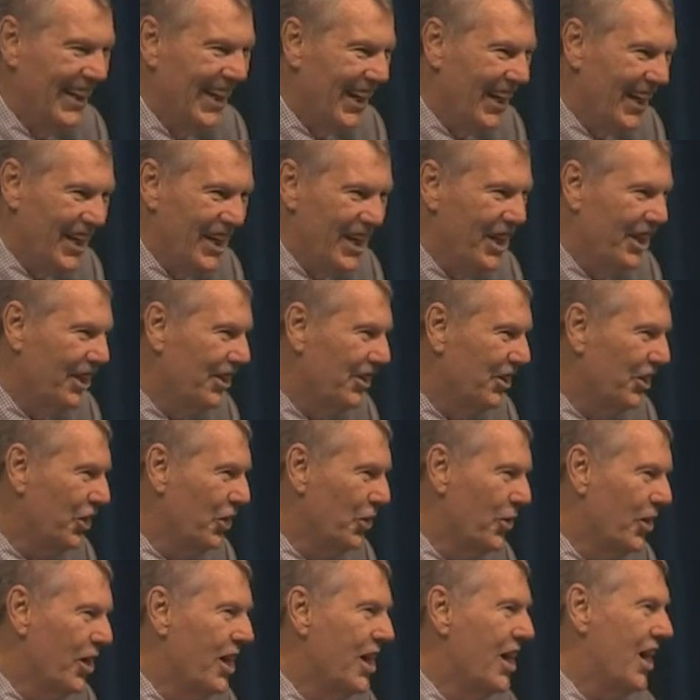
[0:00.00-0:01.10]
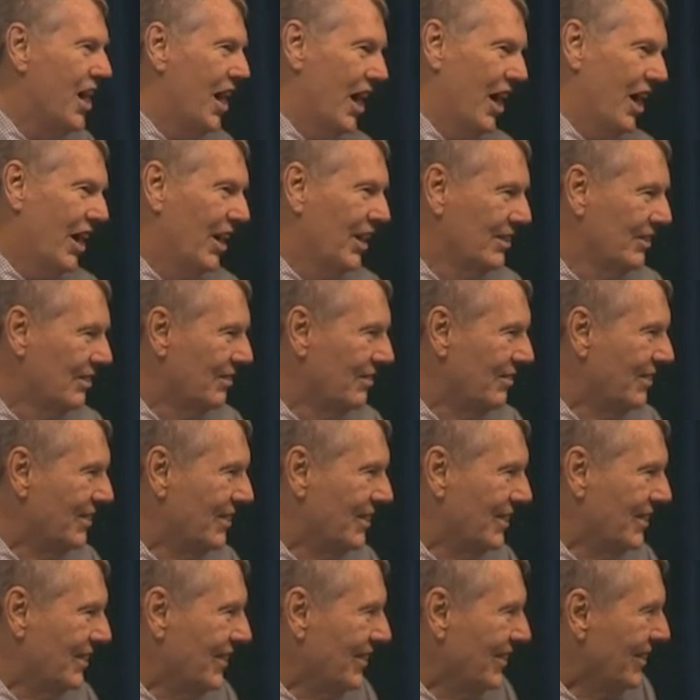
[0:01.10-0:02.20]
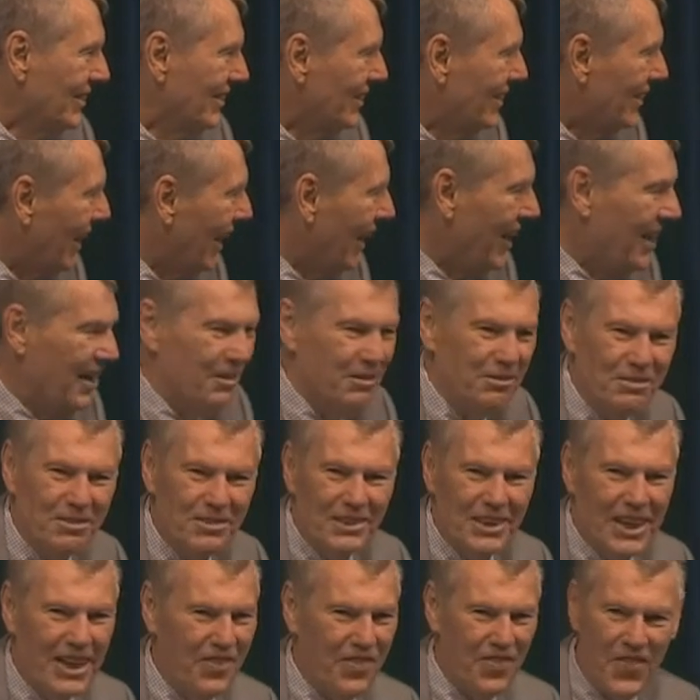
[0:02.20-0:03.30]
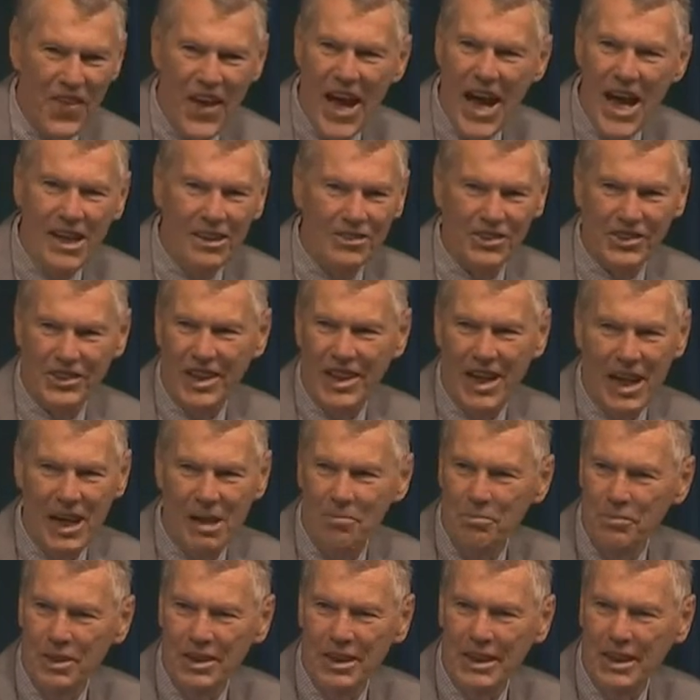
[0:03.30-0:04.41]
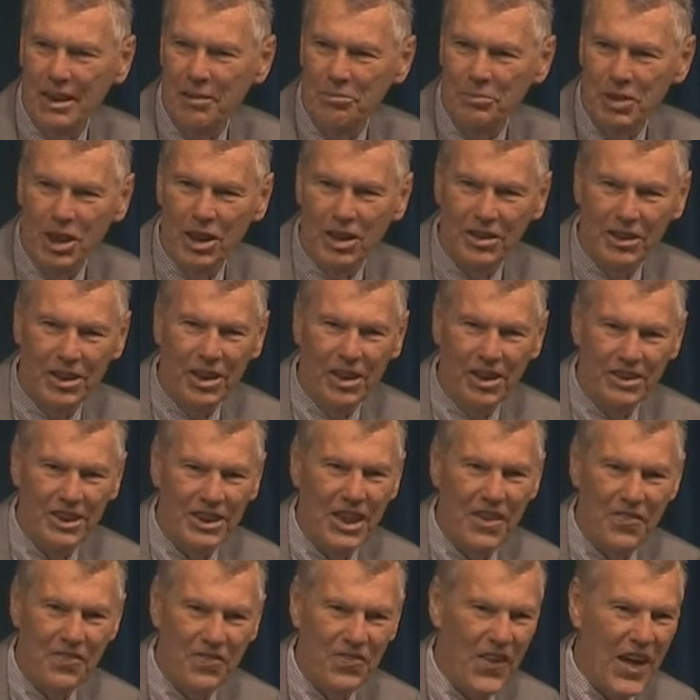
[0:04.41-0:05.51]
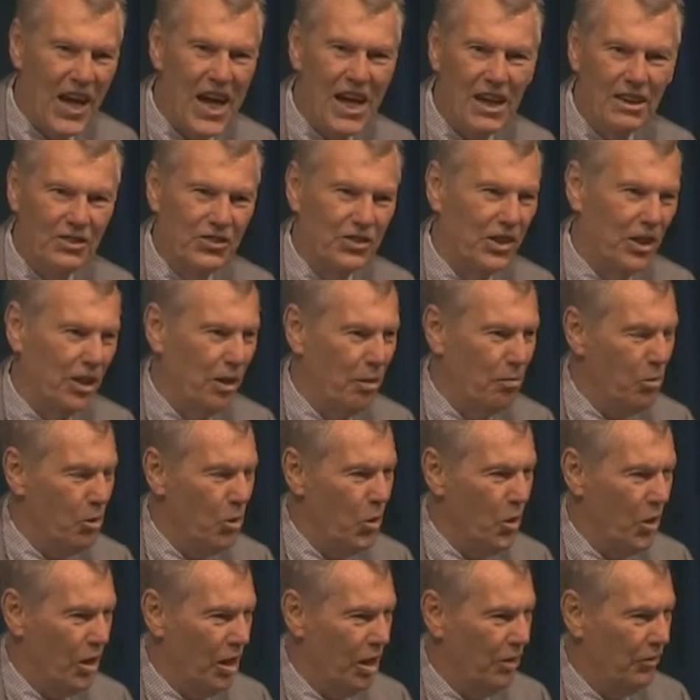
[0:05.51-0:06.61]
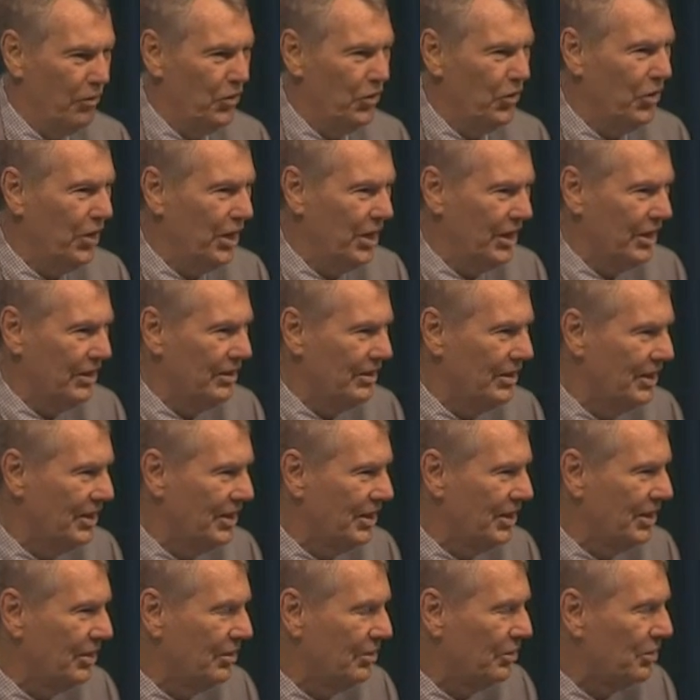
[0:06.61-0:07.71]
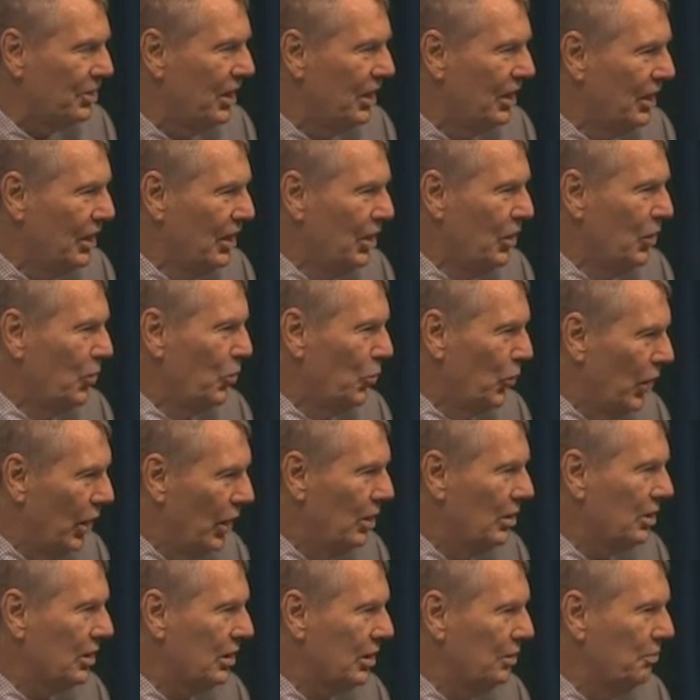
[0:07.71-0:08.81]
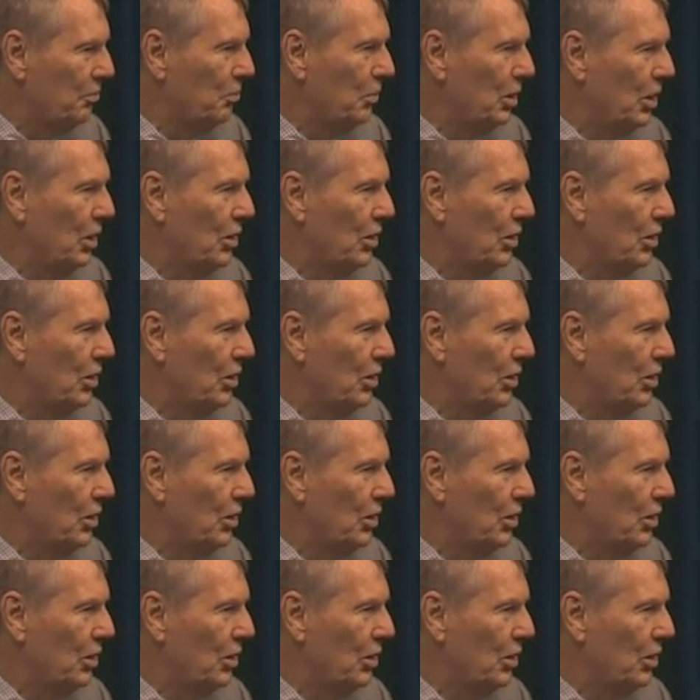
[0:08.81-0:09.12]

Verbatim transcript: and here you are, a thousand. I'm, I'm told there's a thousand or more of you here. And so, welcome,